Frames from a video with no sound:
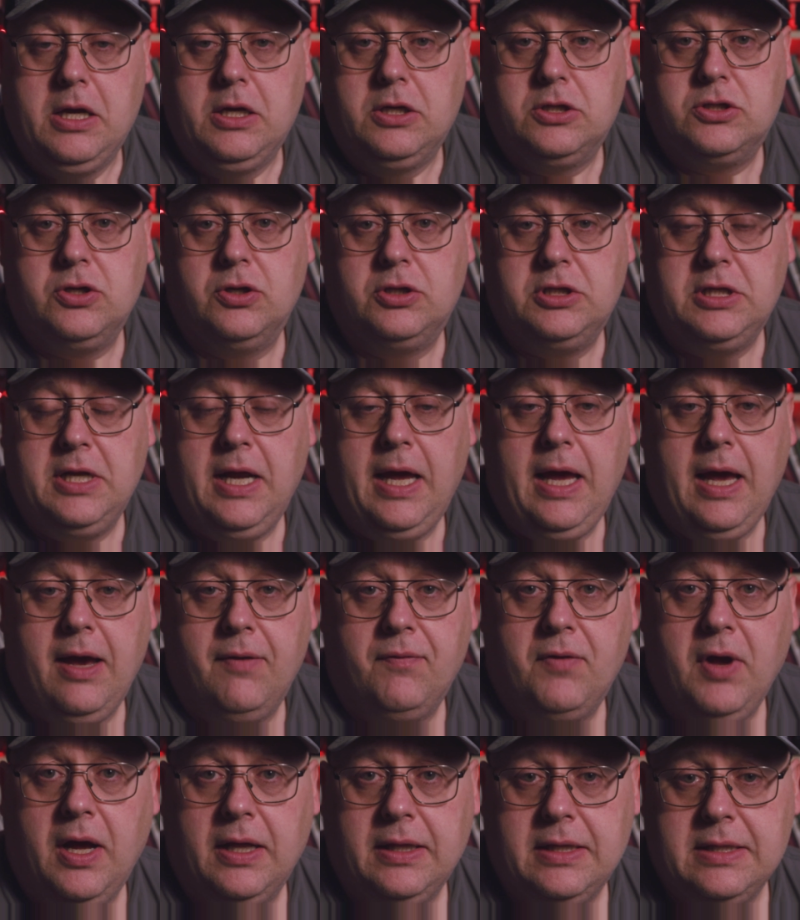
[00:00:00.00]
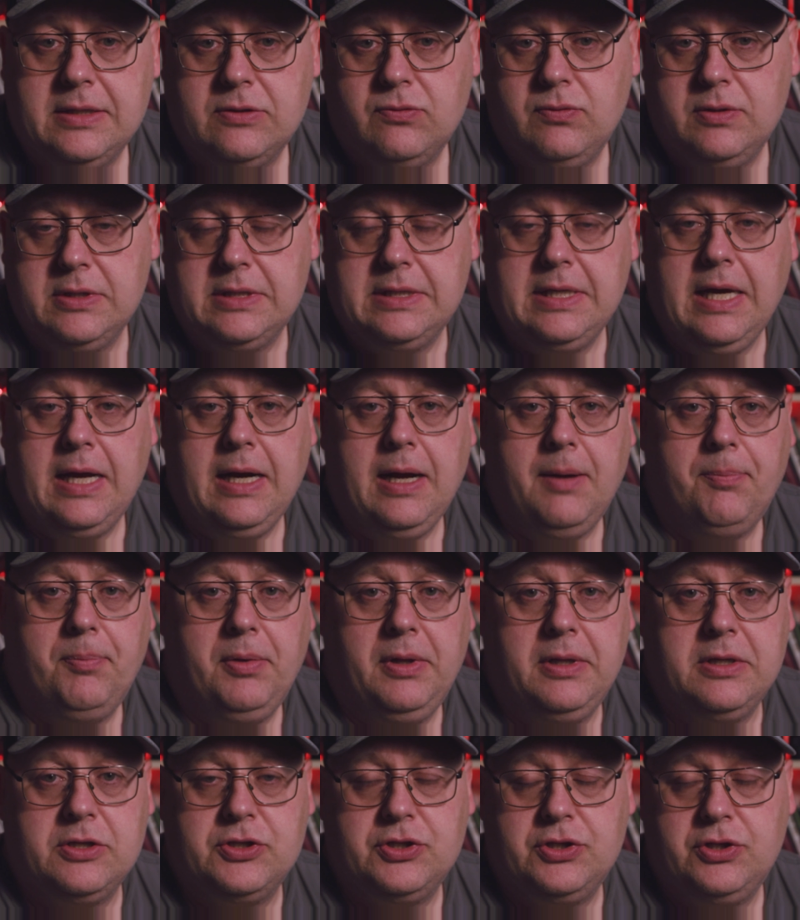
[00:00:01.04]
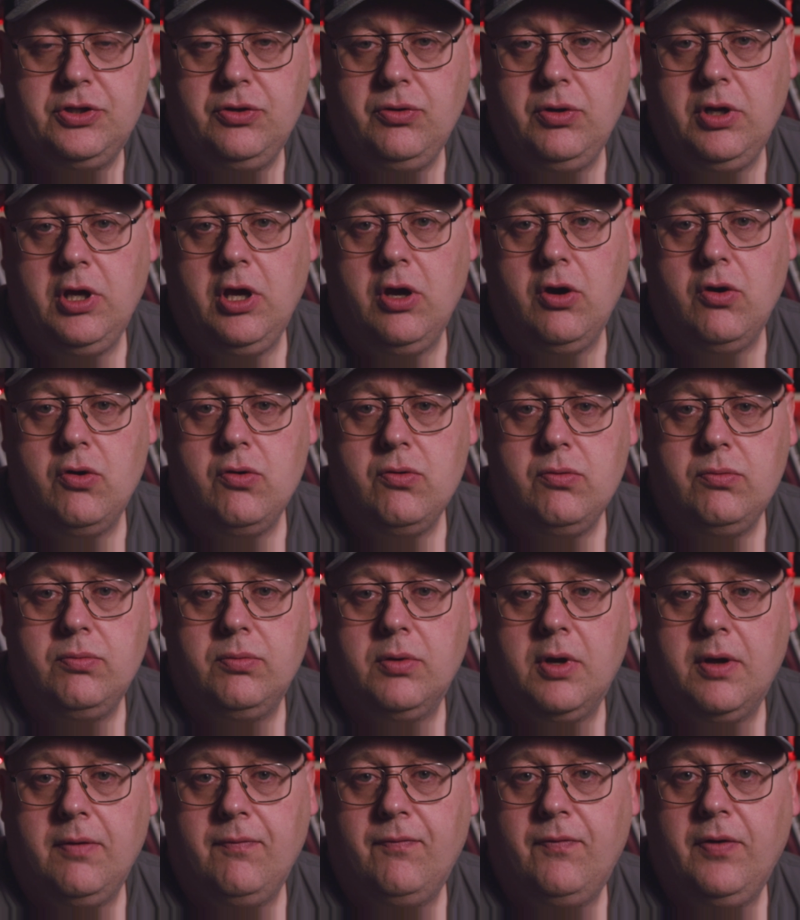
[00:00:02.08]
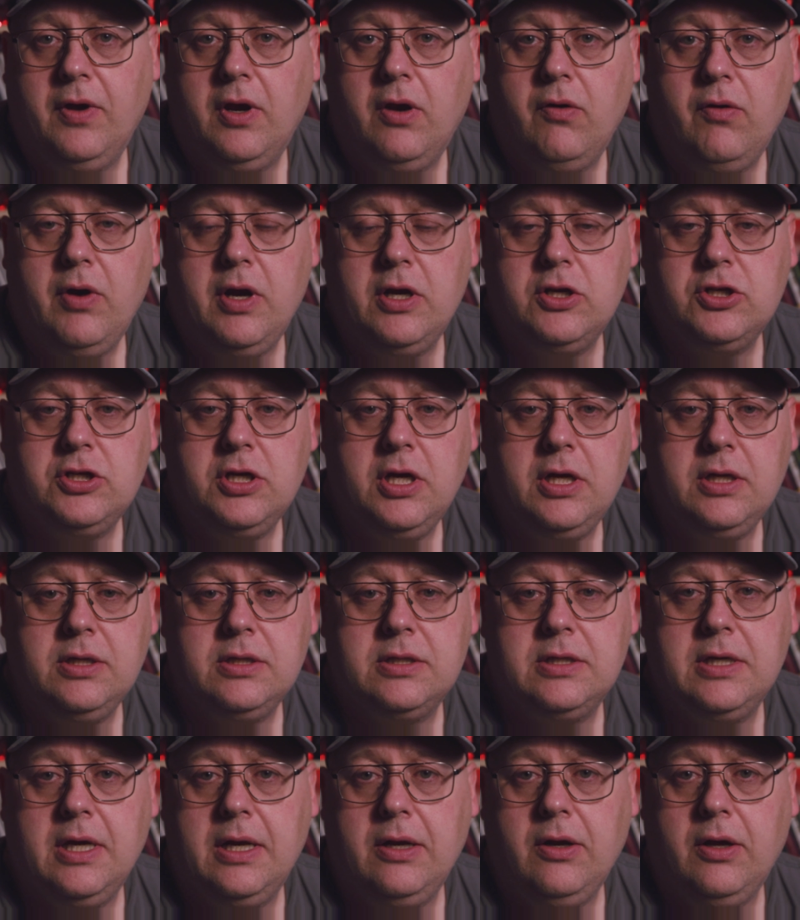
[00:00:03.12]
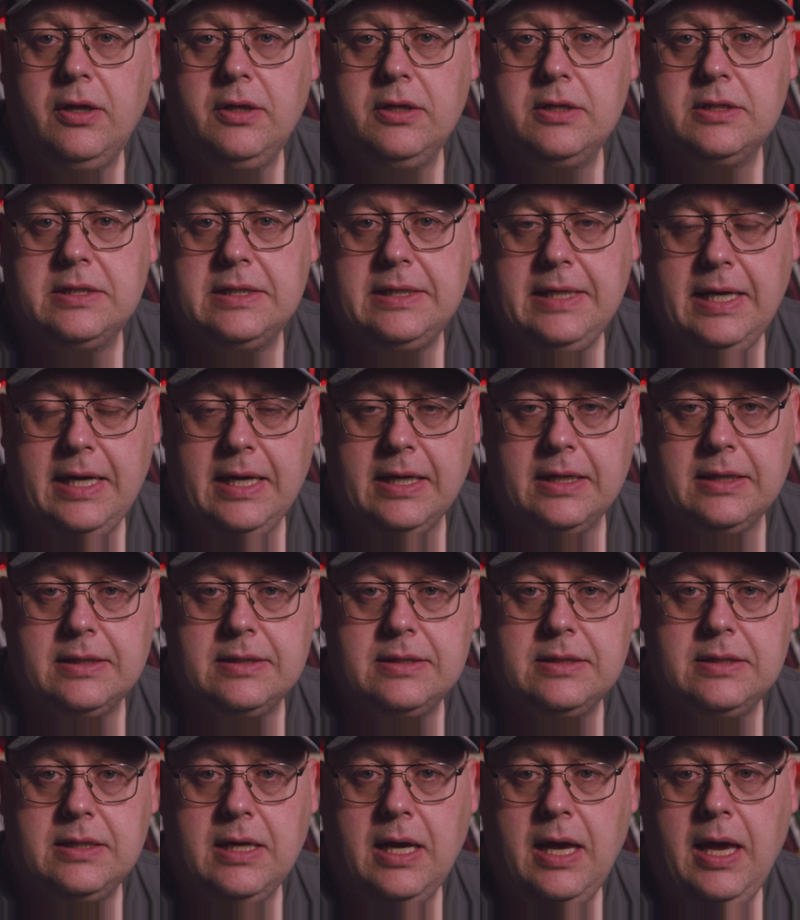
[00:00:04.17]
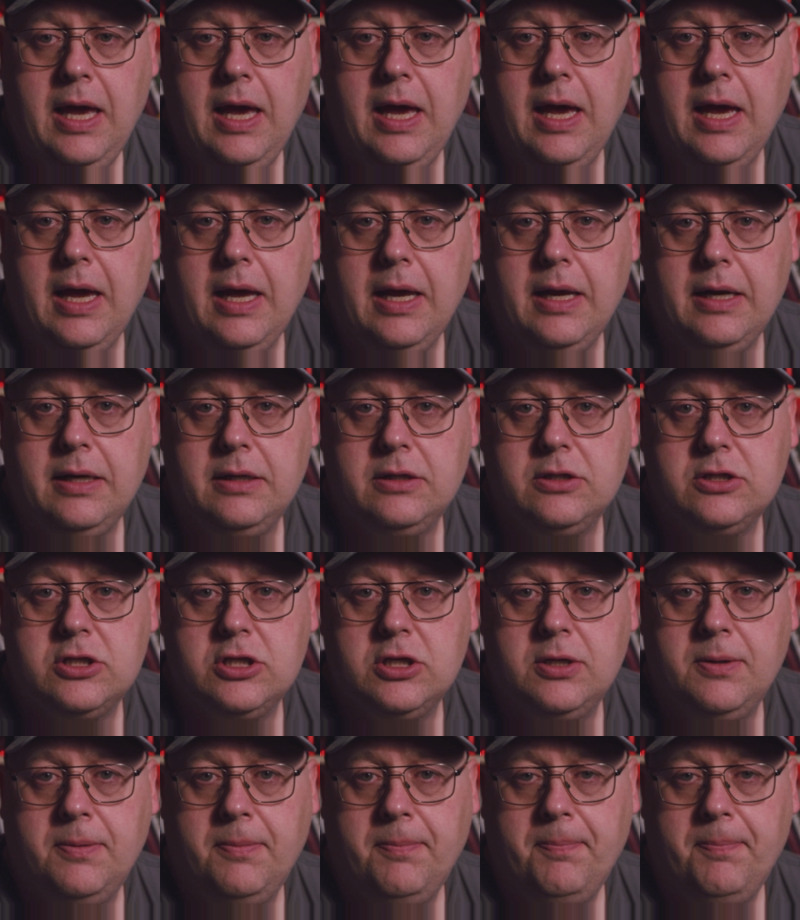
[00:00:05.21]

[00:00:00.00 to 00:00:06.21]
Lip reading: So today I've got this one set up in the studio configuration, sitting on the sticks, and